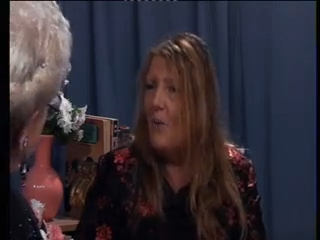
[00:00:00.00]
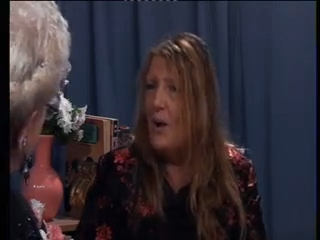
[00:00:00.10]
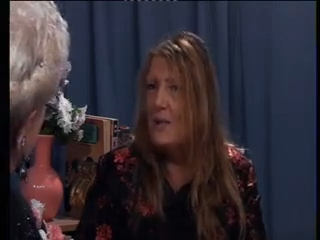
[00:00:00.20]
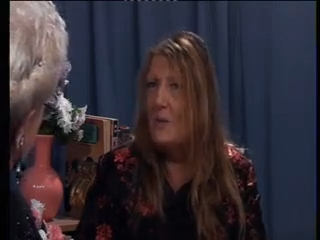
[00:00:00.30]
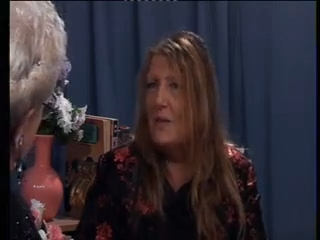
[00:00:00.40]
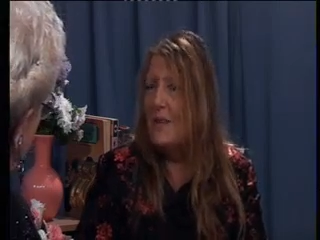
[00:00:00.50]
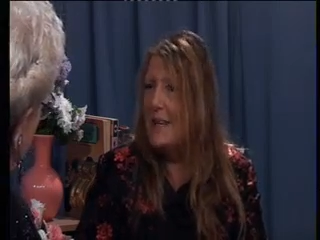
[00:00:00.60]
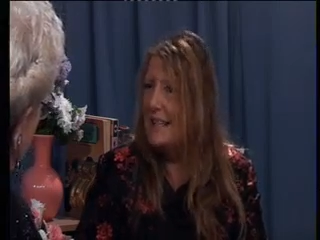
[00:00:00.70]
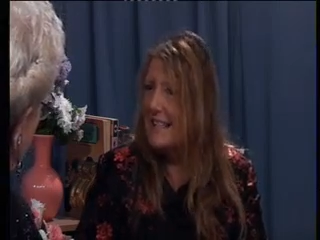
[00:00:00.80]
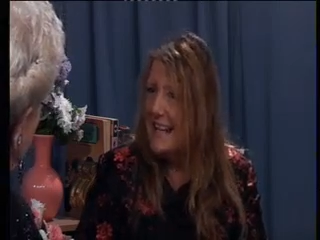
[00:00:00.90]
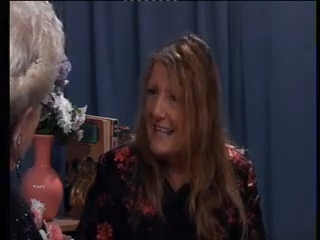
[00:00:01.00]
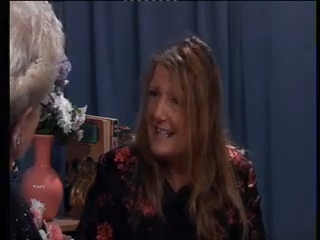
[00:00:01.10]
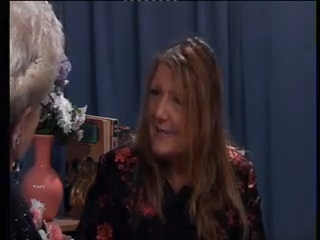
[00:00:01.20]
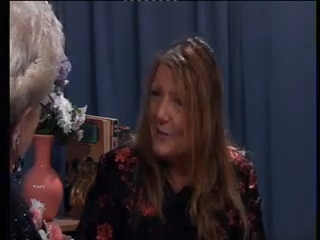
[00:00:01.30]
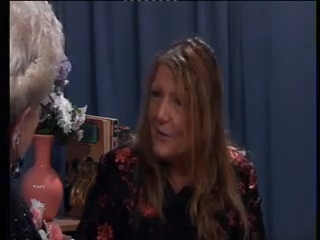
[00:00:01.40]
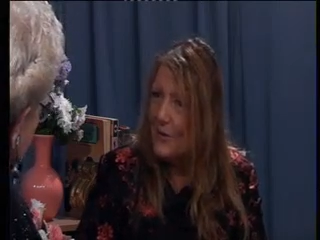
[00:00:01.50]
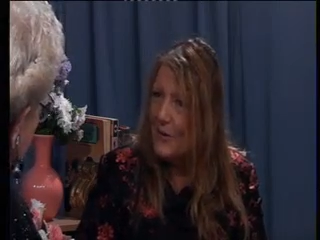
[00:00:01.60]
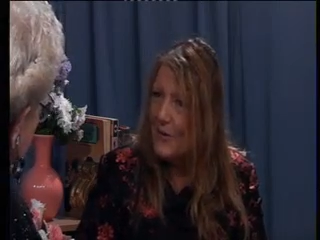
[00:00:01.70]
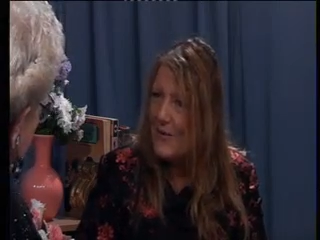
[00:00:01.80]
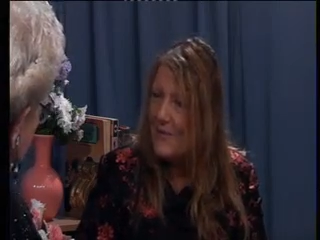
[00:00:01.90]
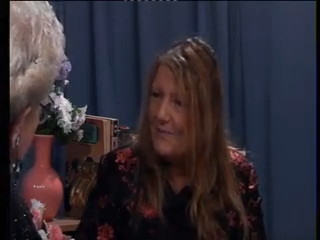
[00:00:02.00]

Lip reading: I worked with the snakes and the crocodiles.